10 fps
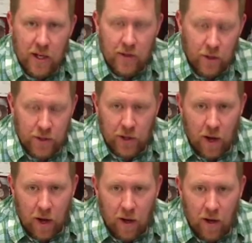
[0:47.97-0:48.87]
Those are
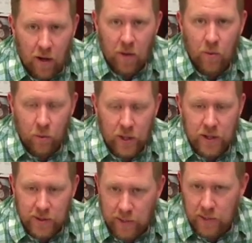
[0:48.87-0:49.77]
all
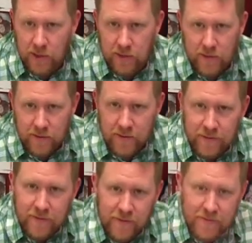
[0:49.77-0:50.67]
real numbers.
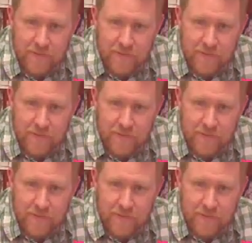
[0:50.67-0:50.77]
Thank you.